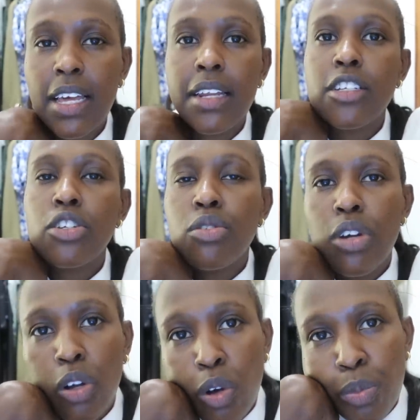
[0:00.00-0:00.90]
I listen to
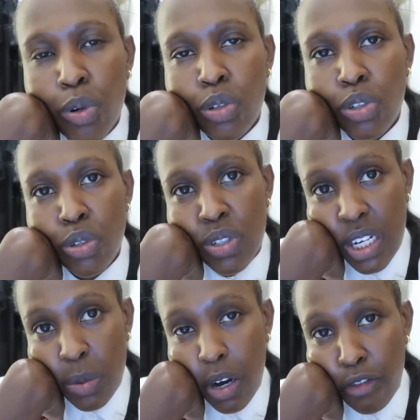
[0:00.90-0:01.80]
the Global News
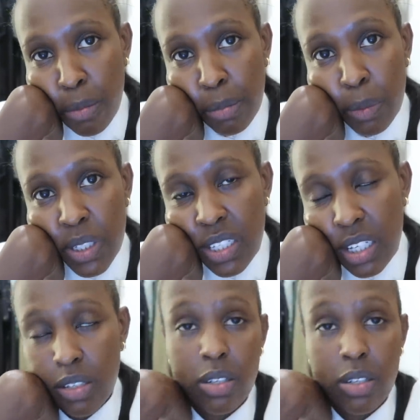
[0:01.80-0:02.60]
Network from BBC,